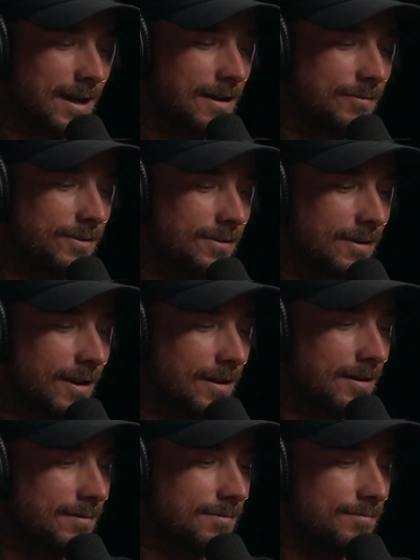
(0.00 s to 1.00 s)
after
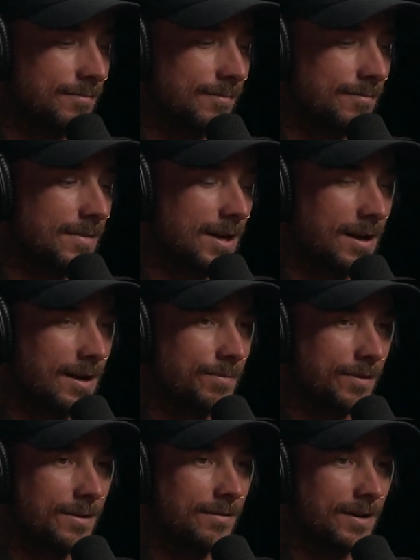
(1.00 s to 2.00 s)
like meeting up
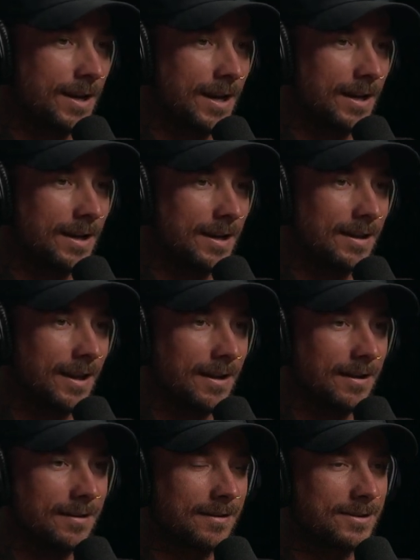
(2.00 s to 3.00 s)
with you again and like